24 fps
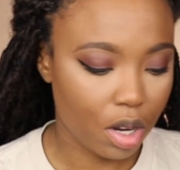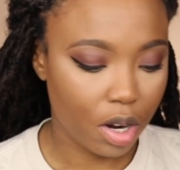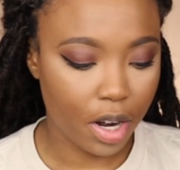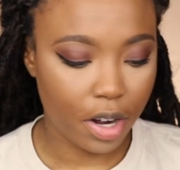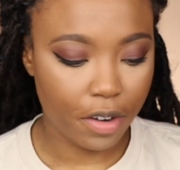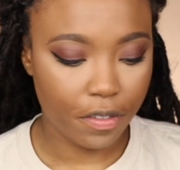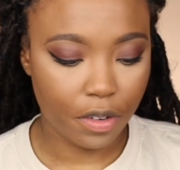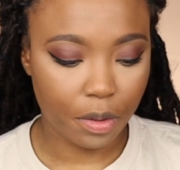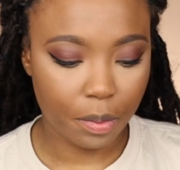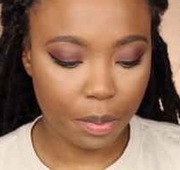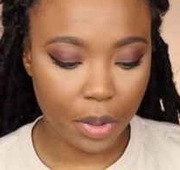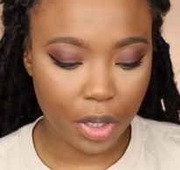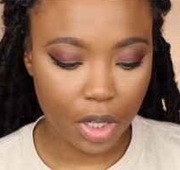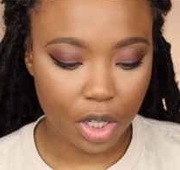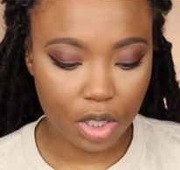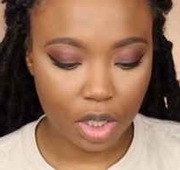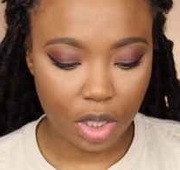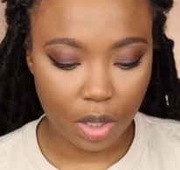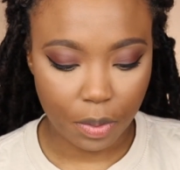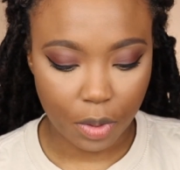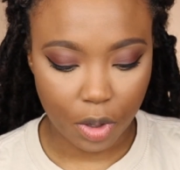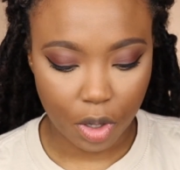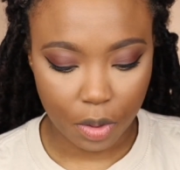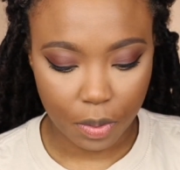All right, for blush,
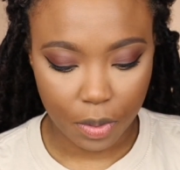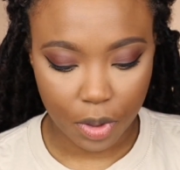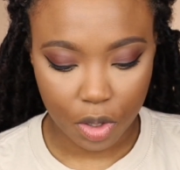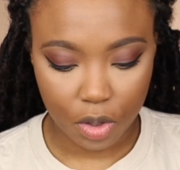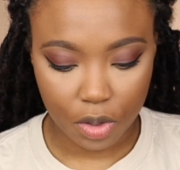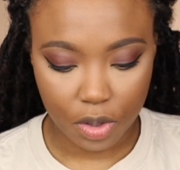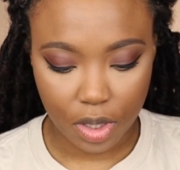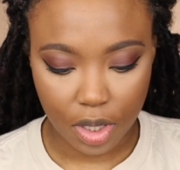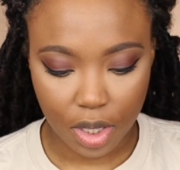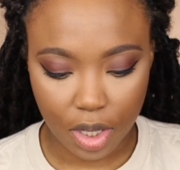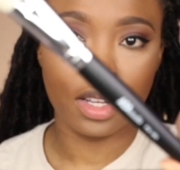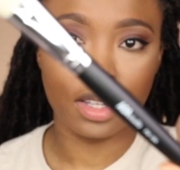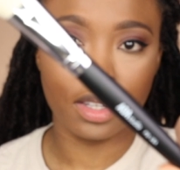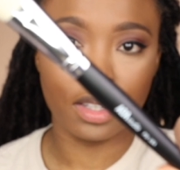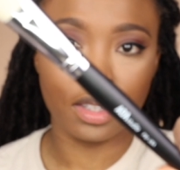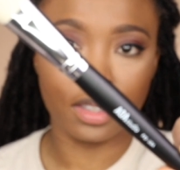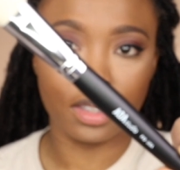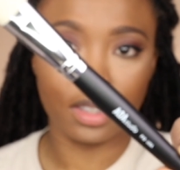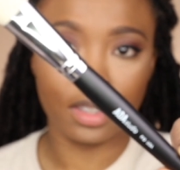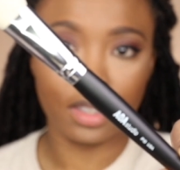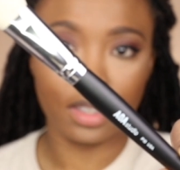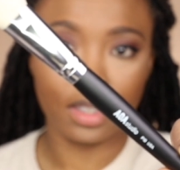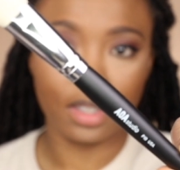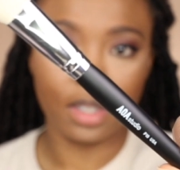I'm going to be using
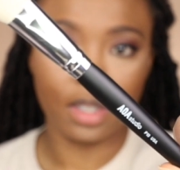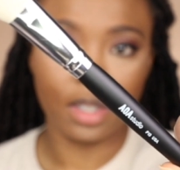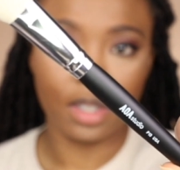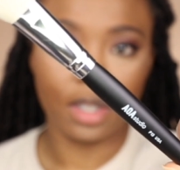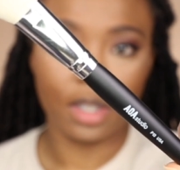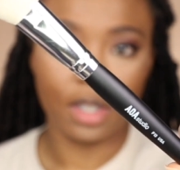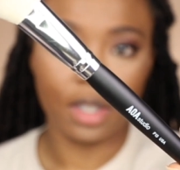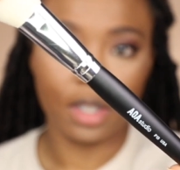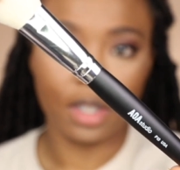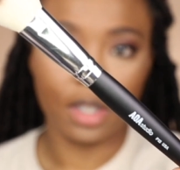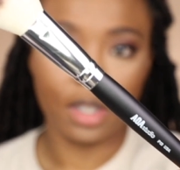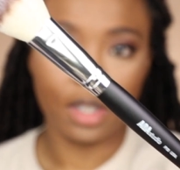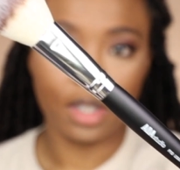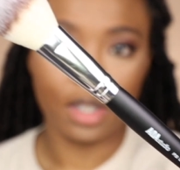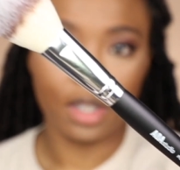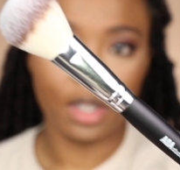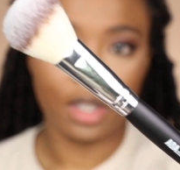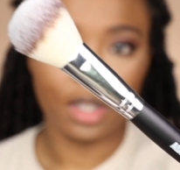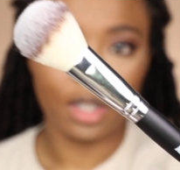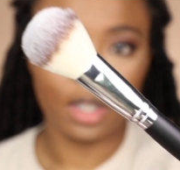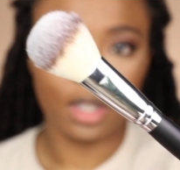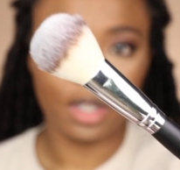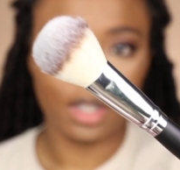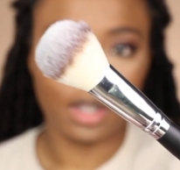the
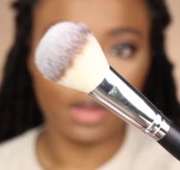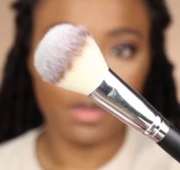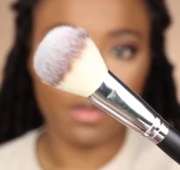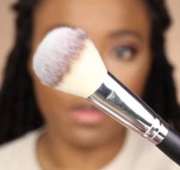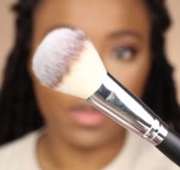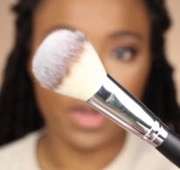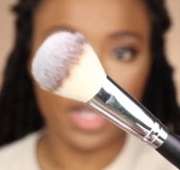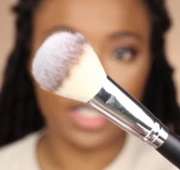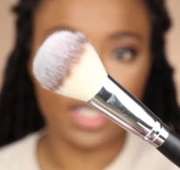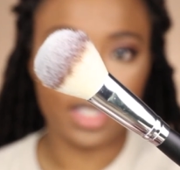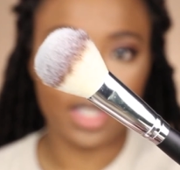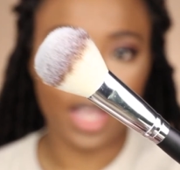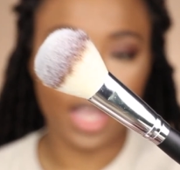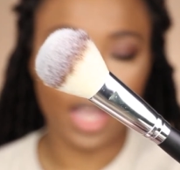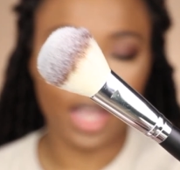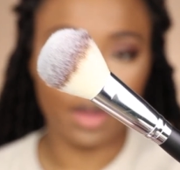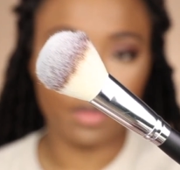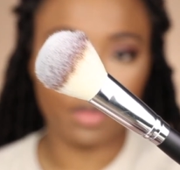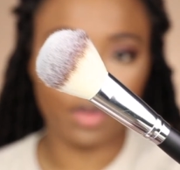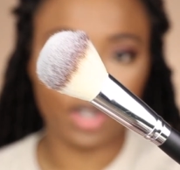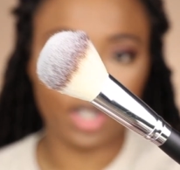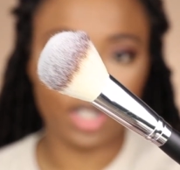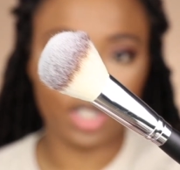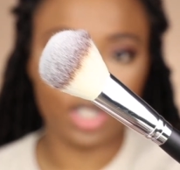F13 Miss A
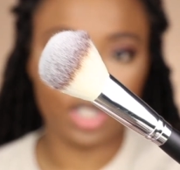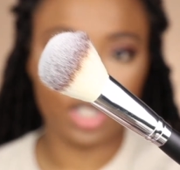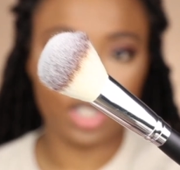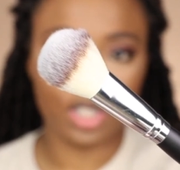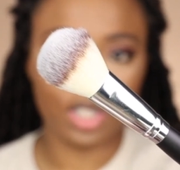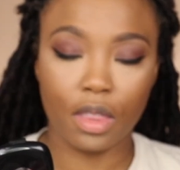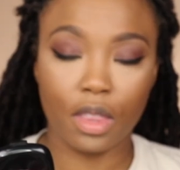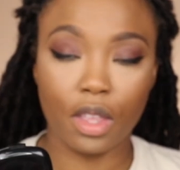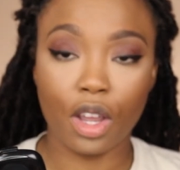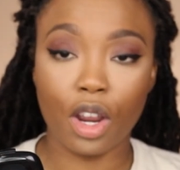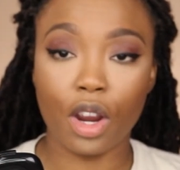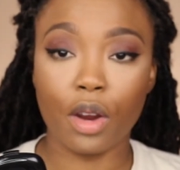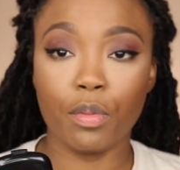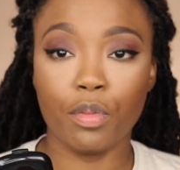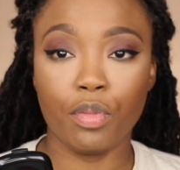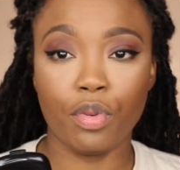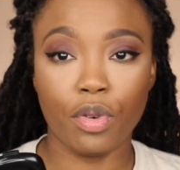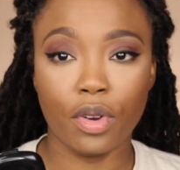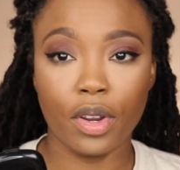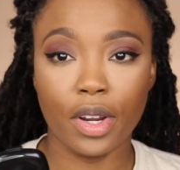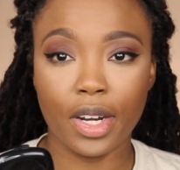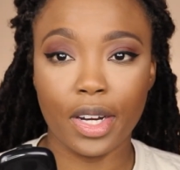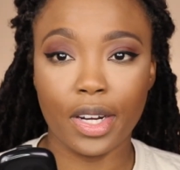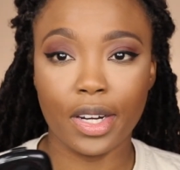brush. They are
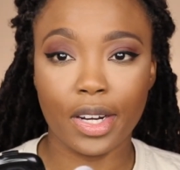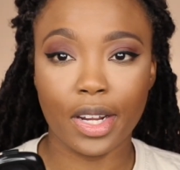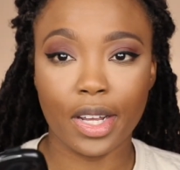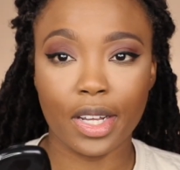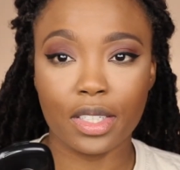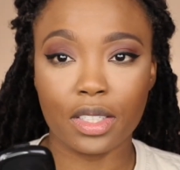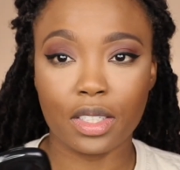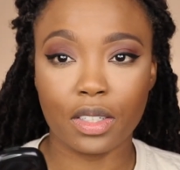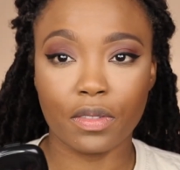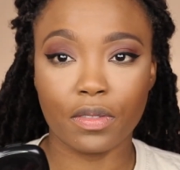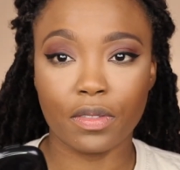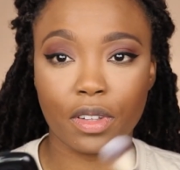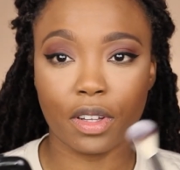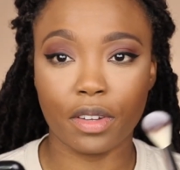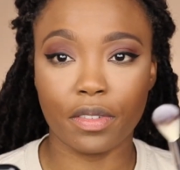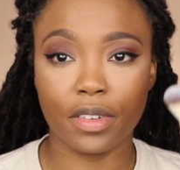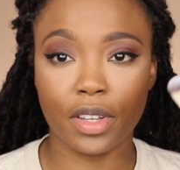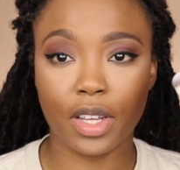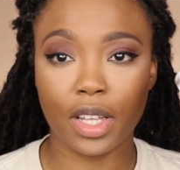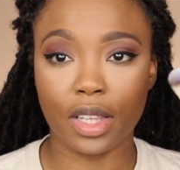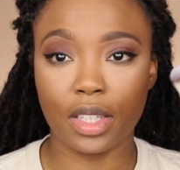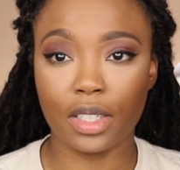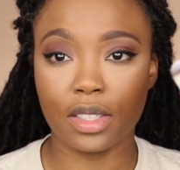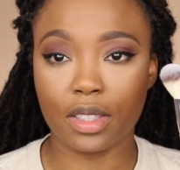pretty nice and
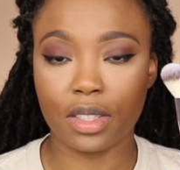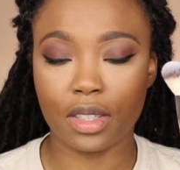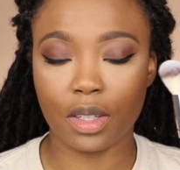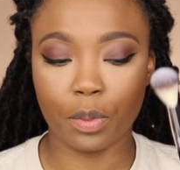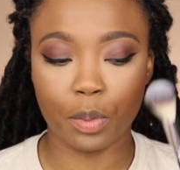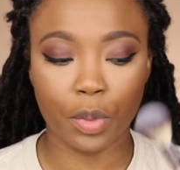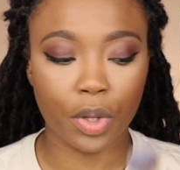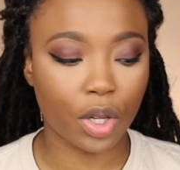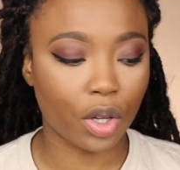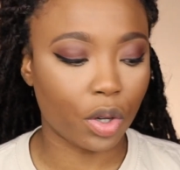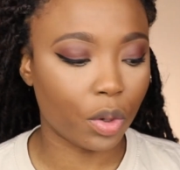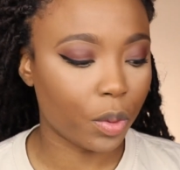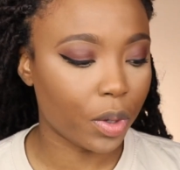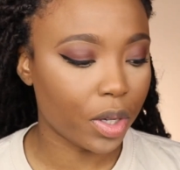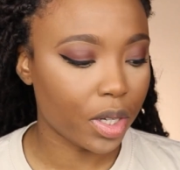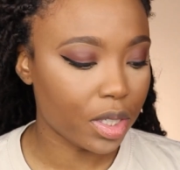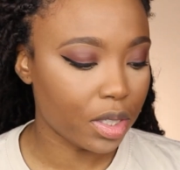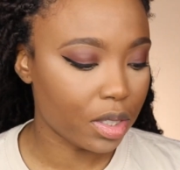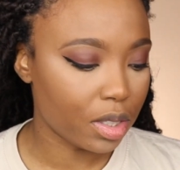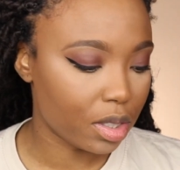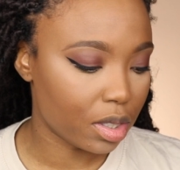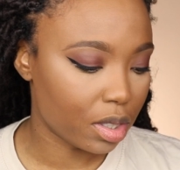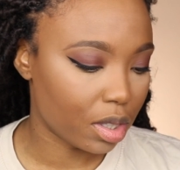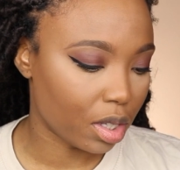fluffy, at least the bigger
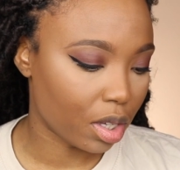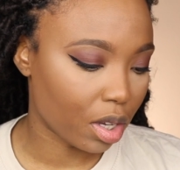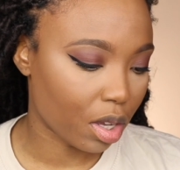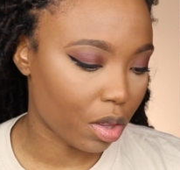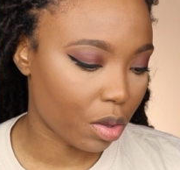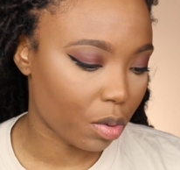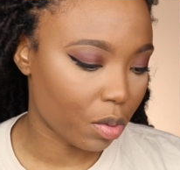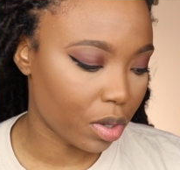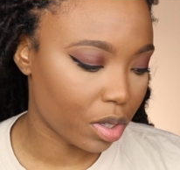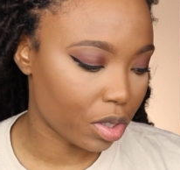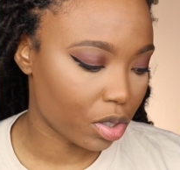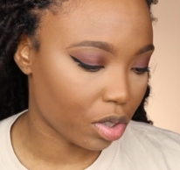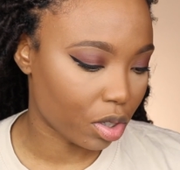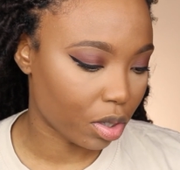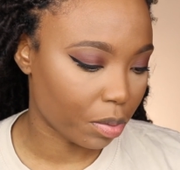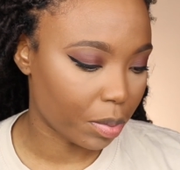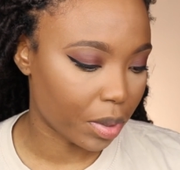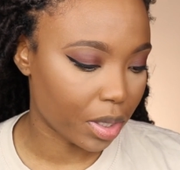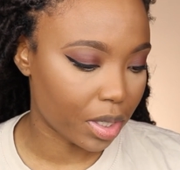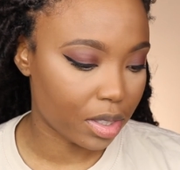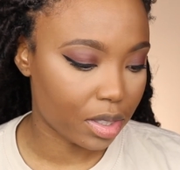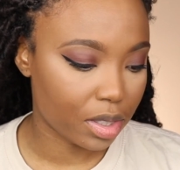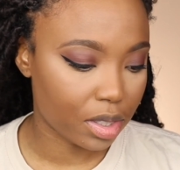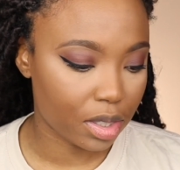ones. The other ones are a
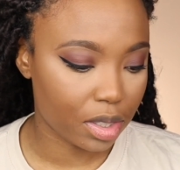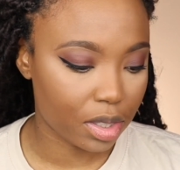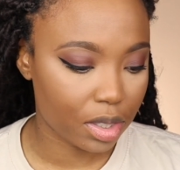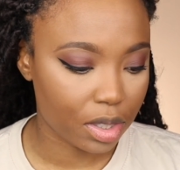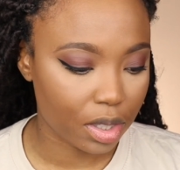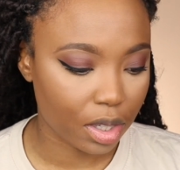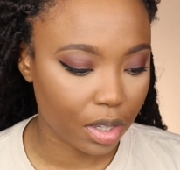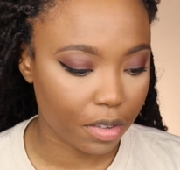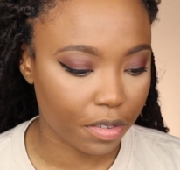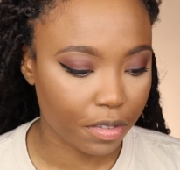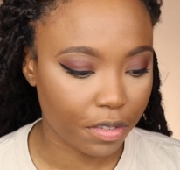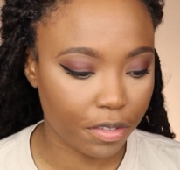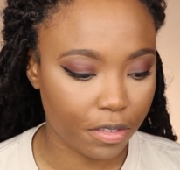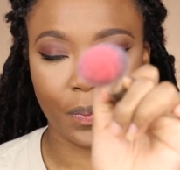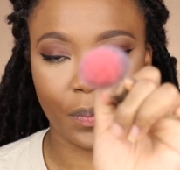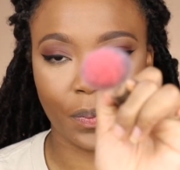bit stiff.